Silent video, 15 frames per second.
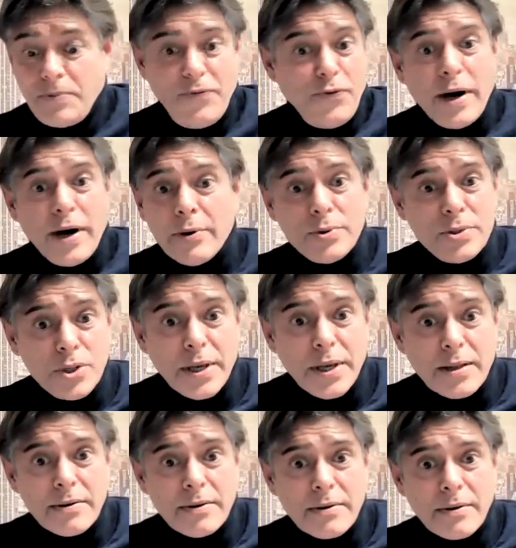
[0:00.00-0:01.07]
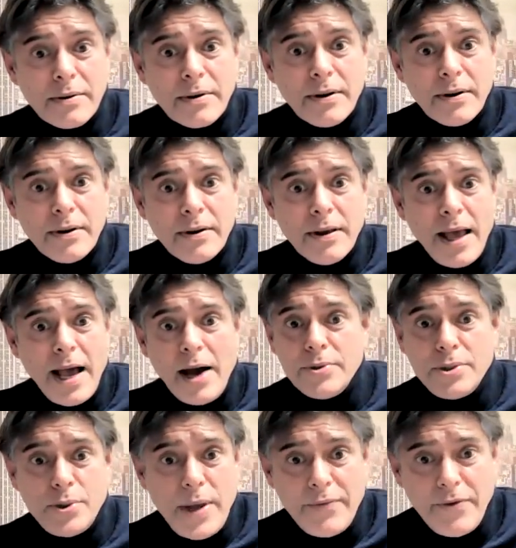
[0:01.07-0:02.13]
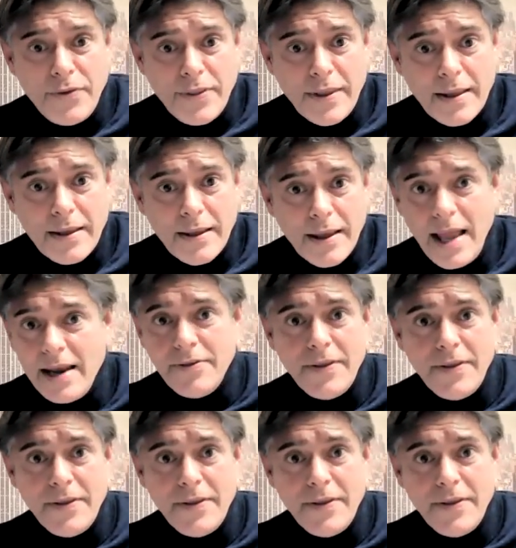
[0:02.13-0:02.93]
Because before I would do it. I would do everything.